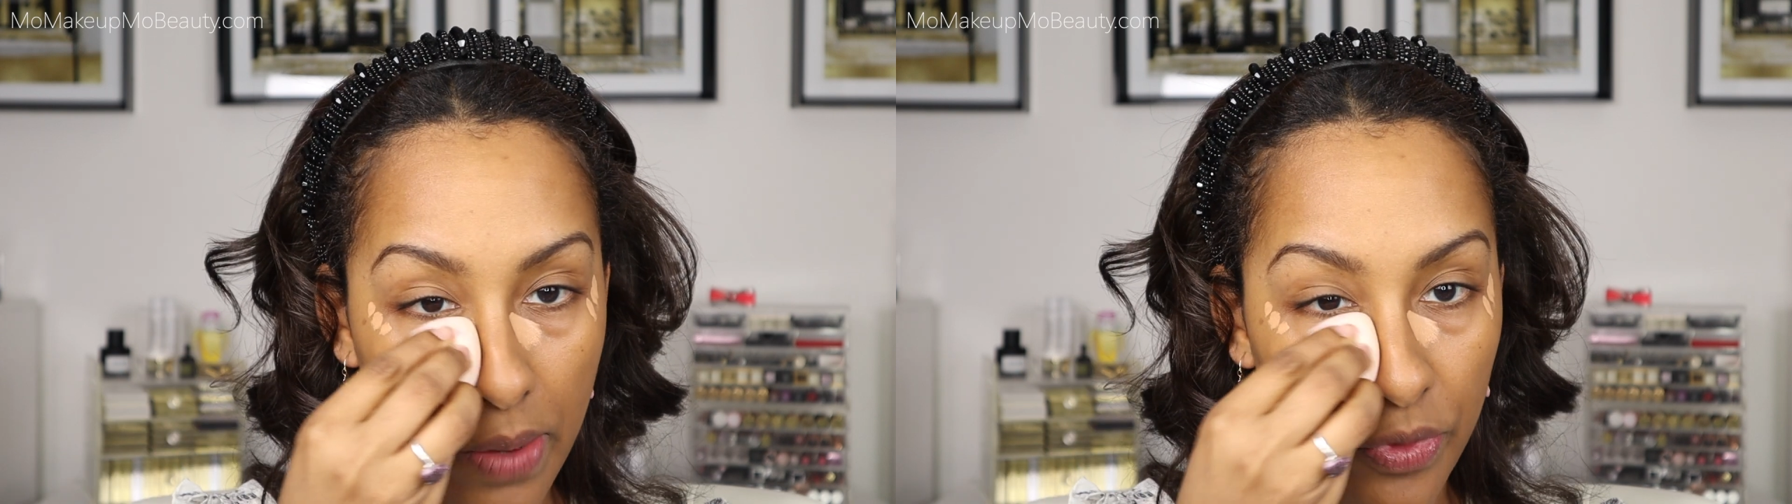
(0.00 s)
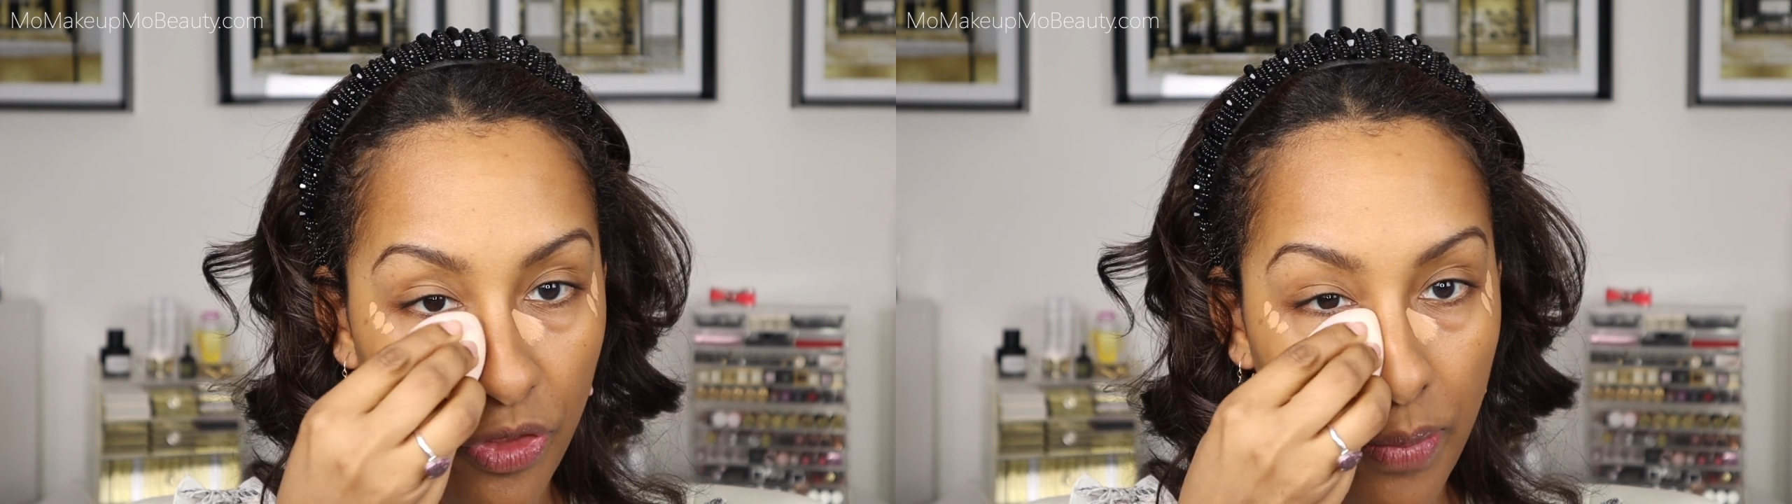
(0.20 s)

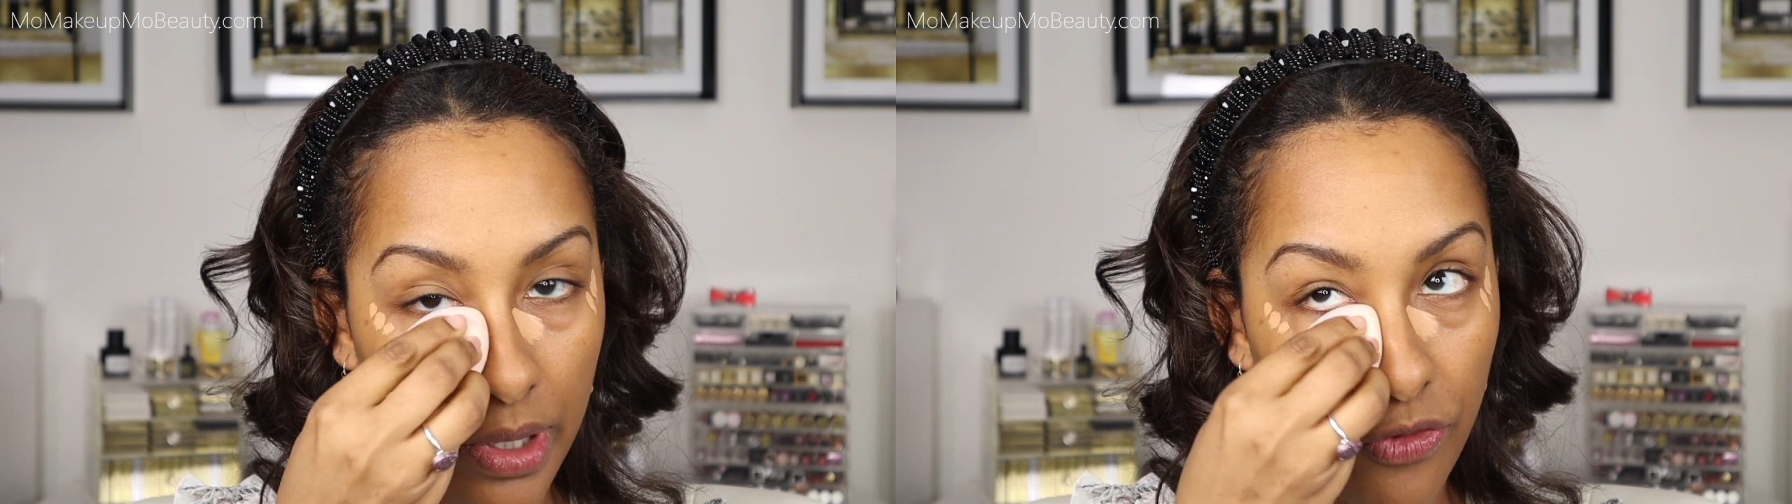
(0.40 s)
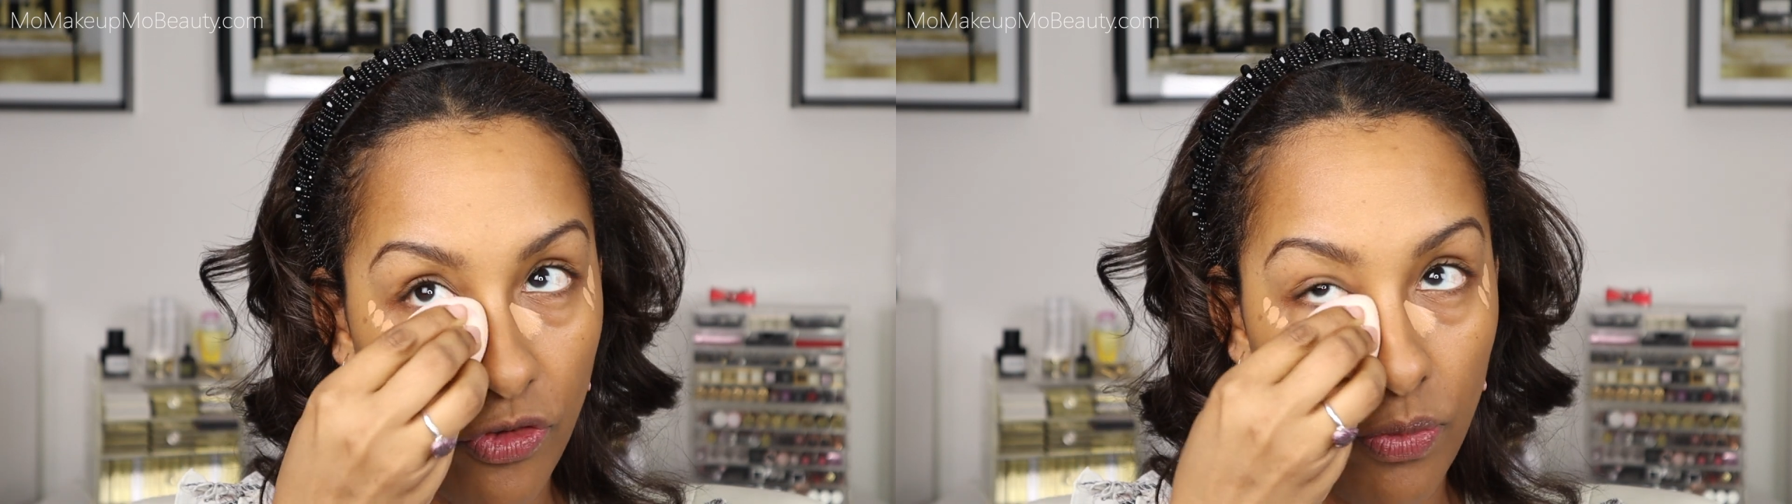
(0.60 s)
that with
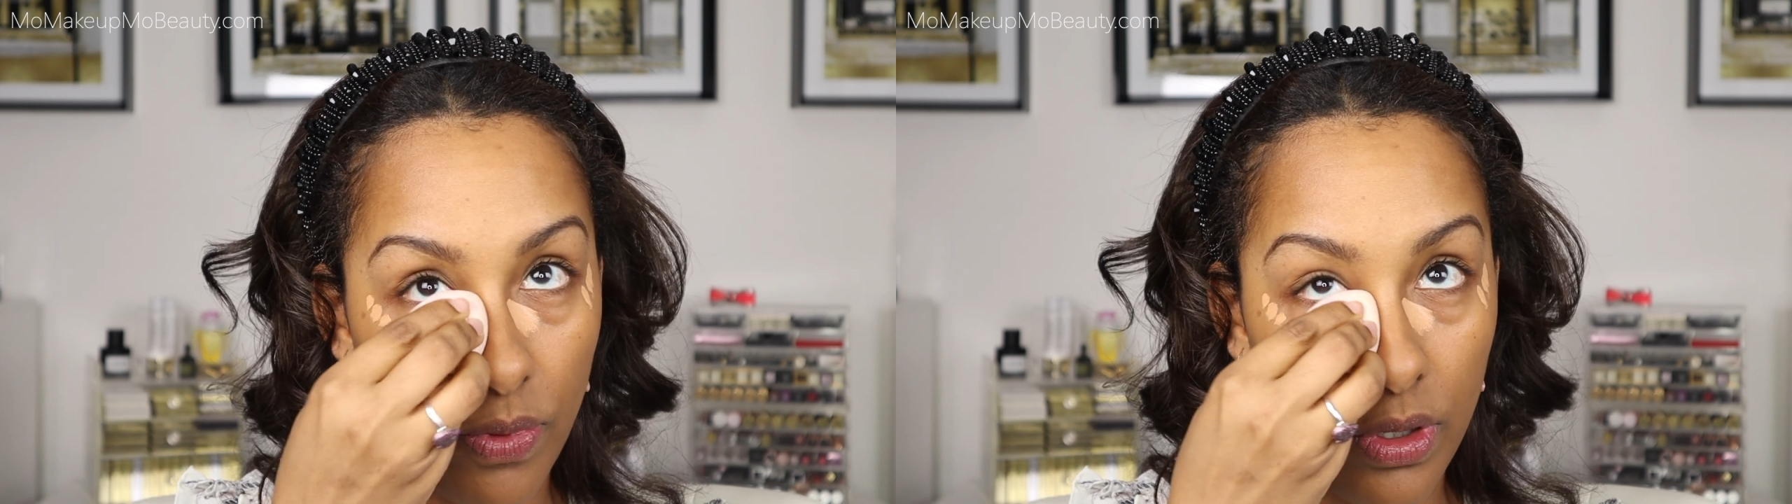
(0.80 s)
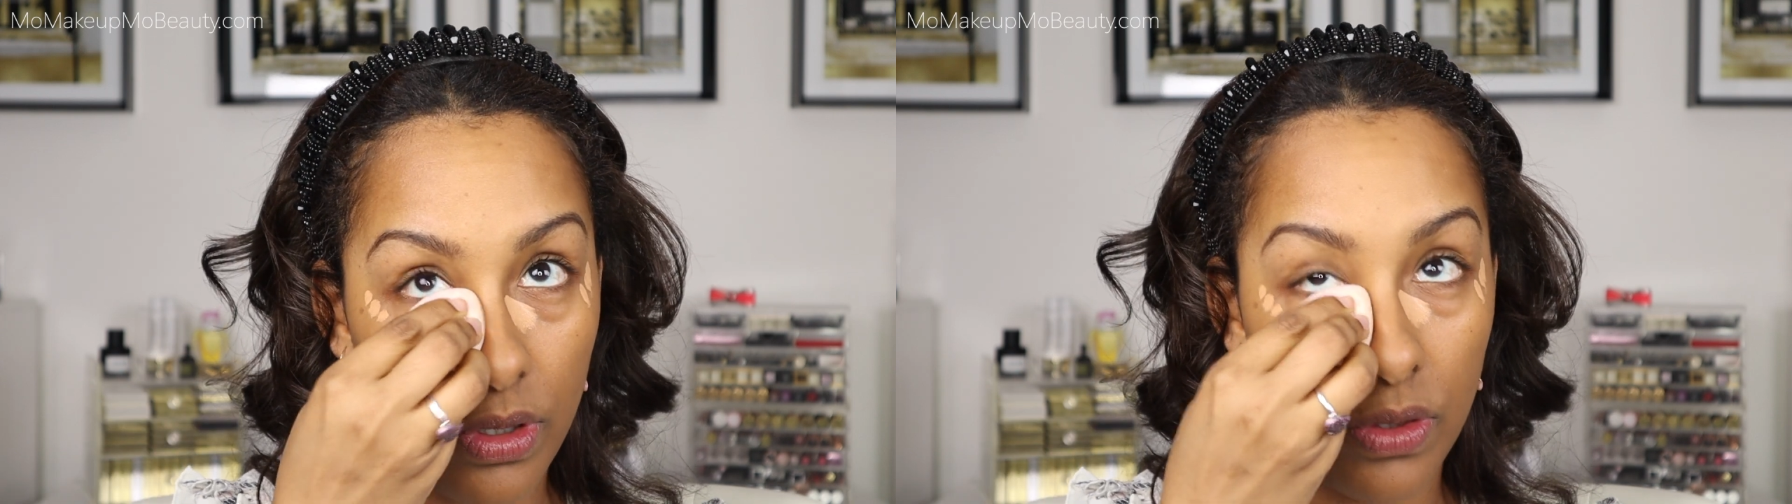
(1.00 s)
my
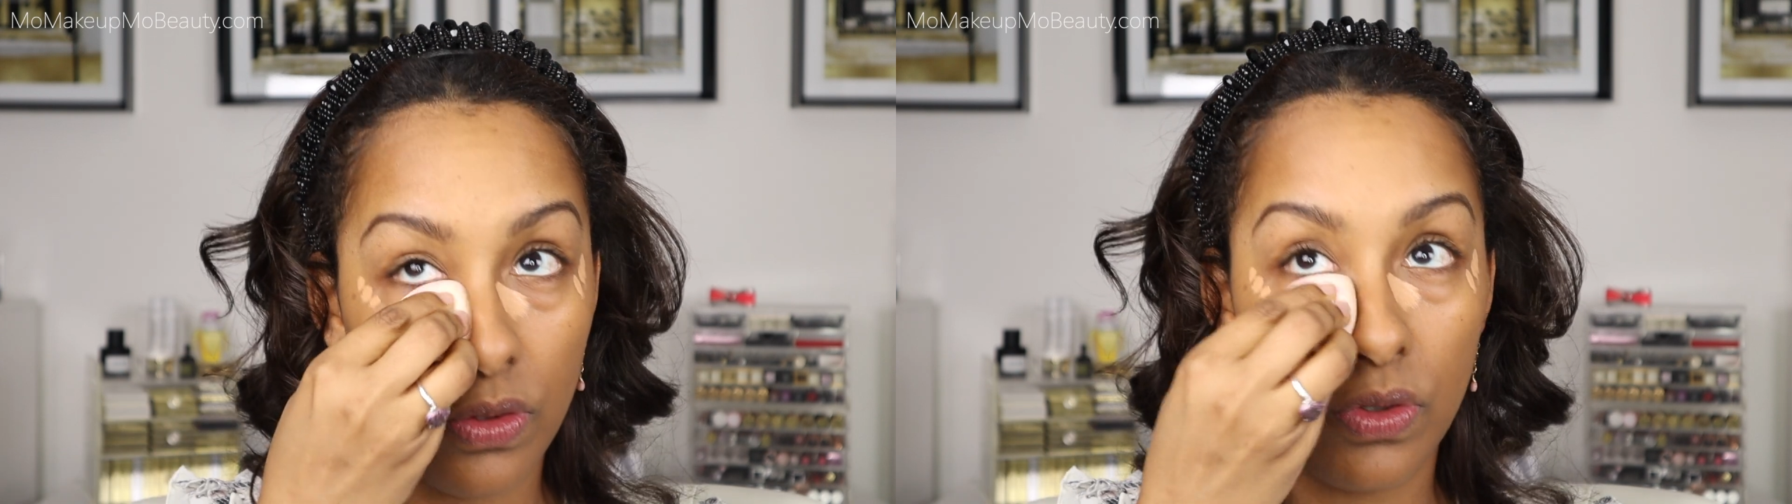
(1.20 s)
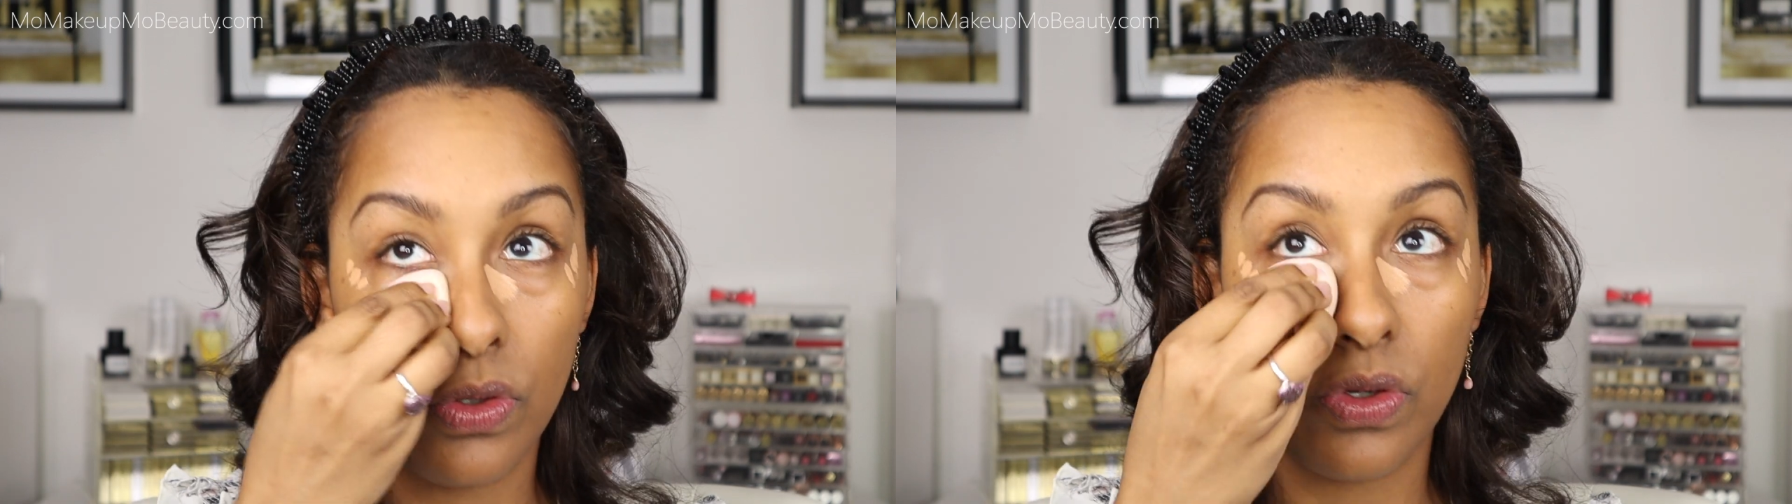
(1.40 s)

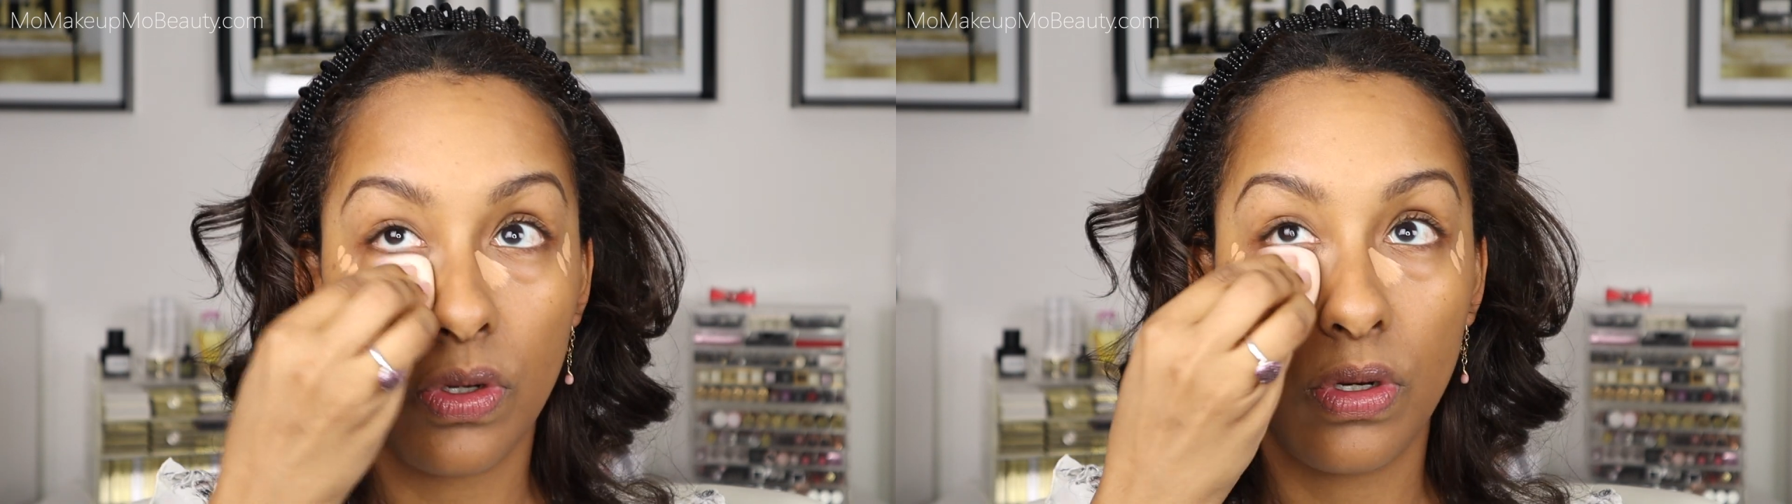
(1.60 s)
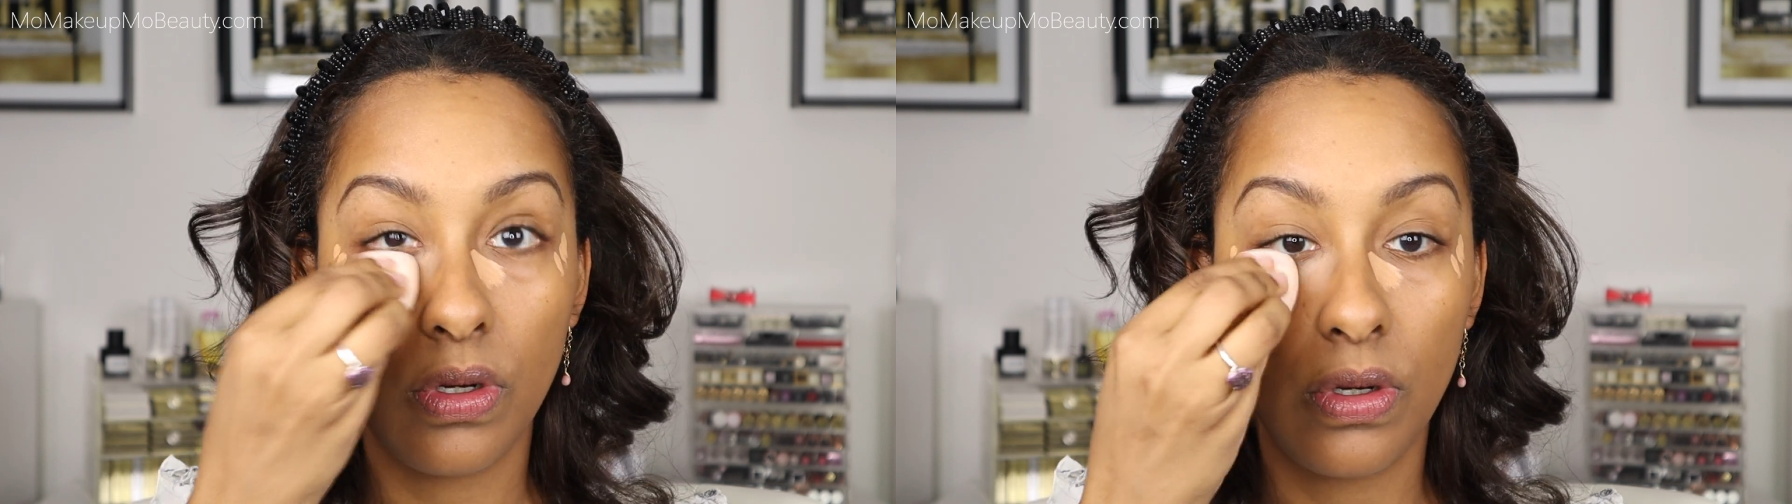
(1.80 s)
sponge.